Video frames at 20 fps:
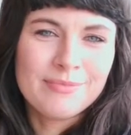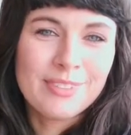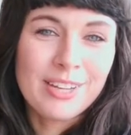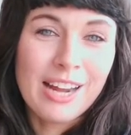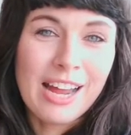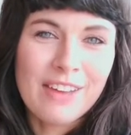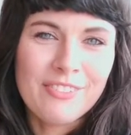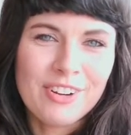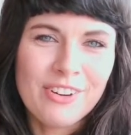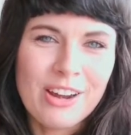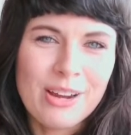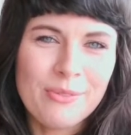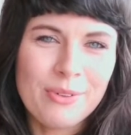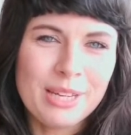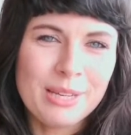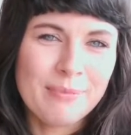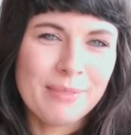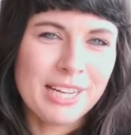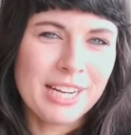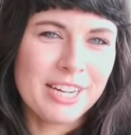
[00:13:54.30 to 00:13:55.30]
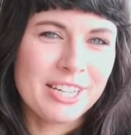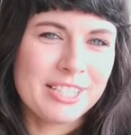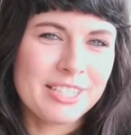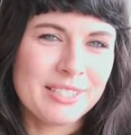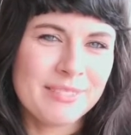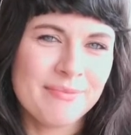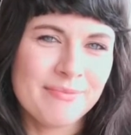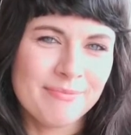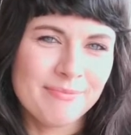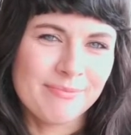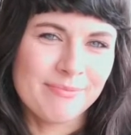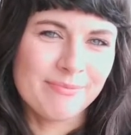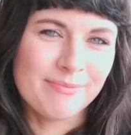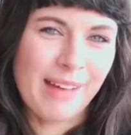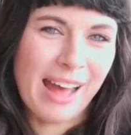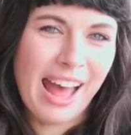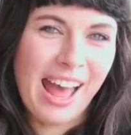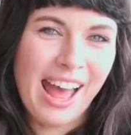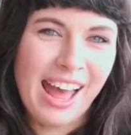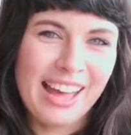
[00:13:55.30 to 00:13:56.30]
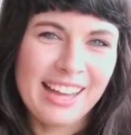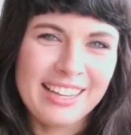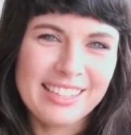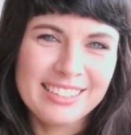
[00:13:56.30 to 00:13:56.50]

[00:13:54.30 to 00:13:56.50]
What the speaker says: Have a great week, my nerds. Bye!